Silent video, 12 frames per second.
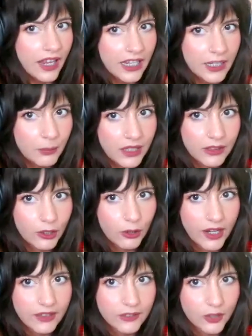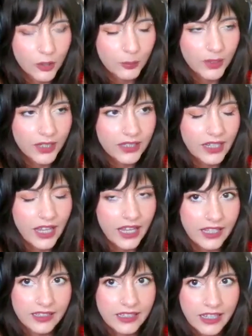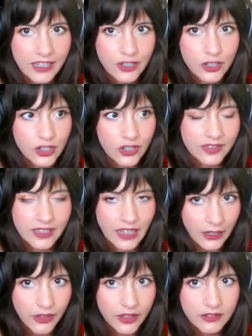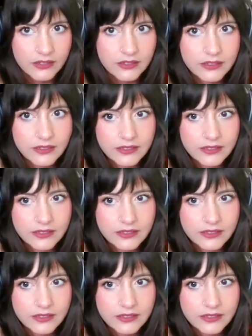snake be the Grand Serpent and he's just Nathan?